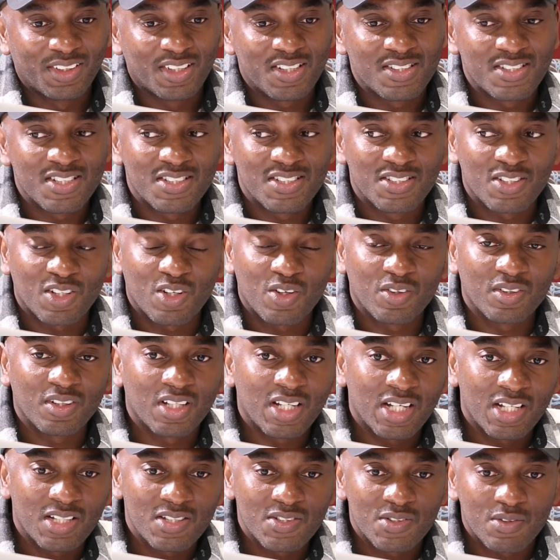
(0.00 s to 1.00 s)
It's along the
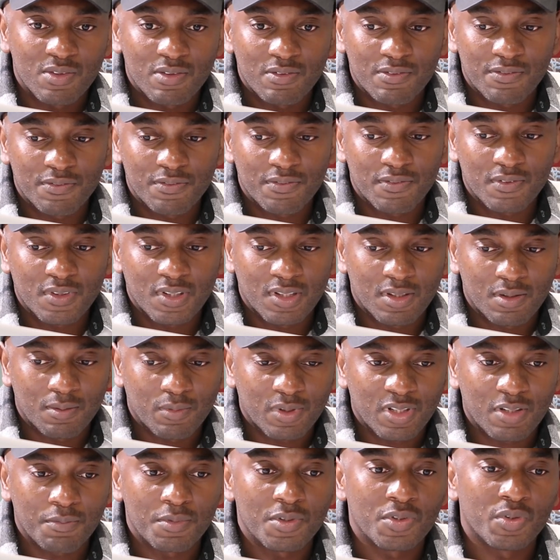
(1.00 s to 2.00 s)
lines of
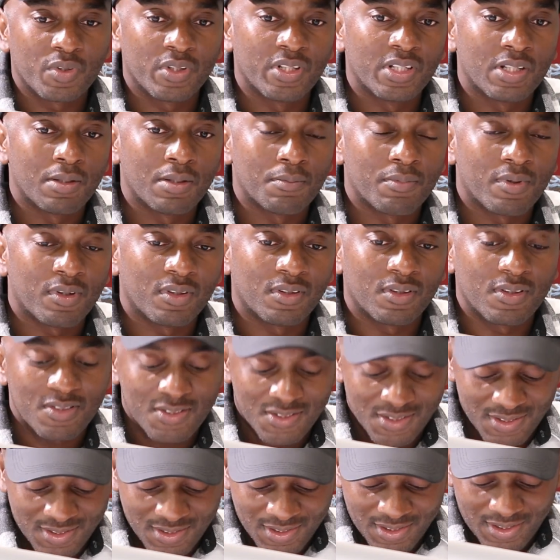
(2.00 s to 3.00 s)
what I've been talking about.
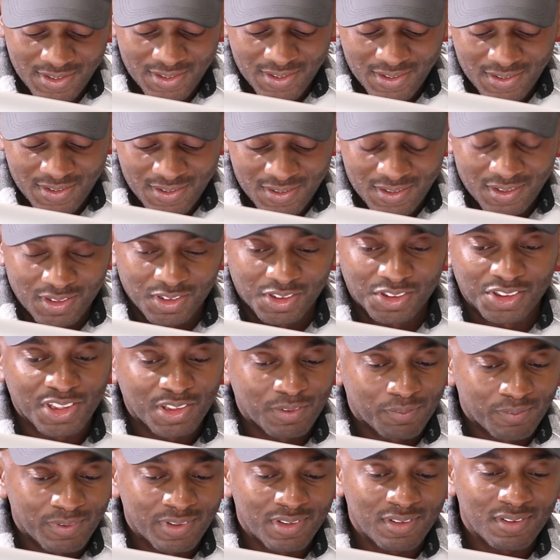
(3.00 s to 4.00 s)
This
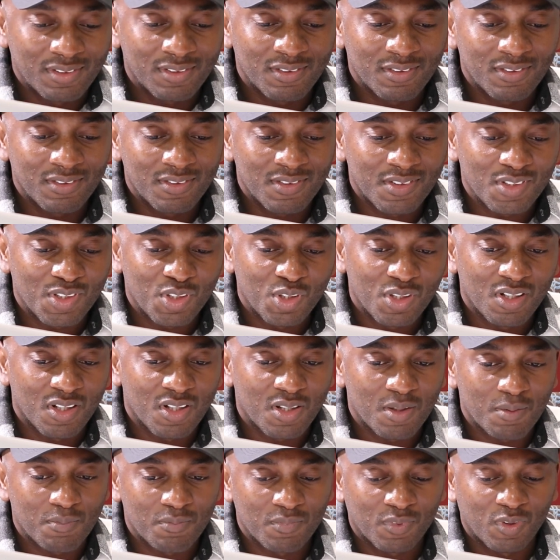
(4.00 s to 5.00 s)
genuine
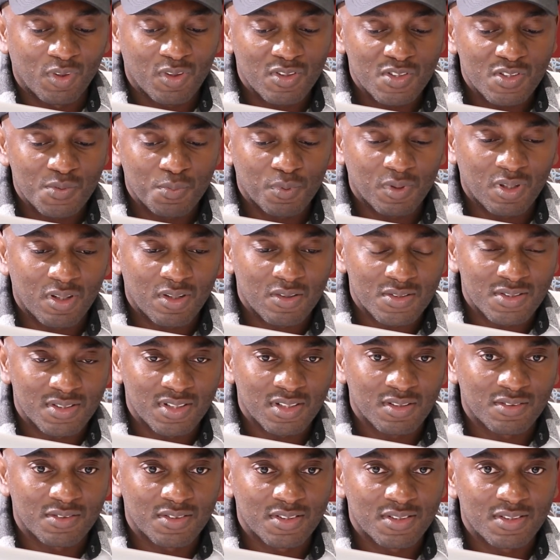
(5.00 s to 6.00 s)
gospel house
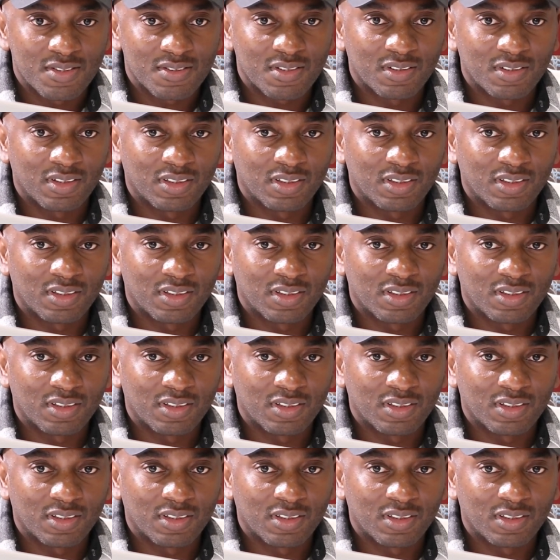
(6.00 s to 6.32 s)
that